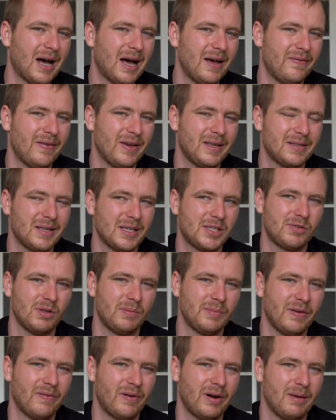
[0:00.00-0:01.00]
I think this
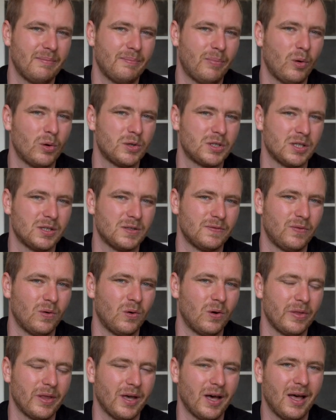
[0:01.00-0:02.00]
will be very important
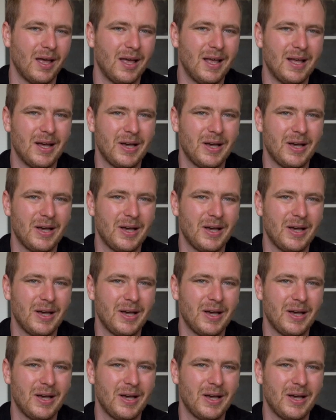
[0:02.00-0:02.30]
for the,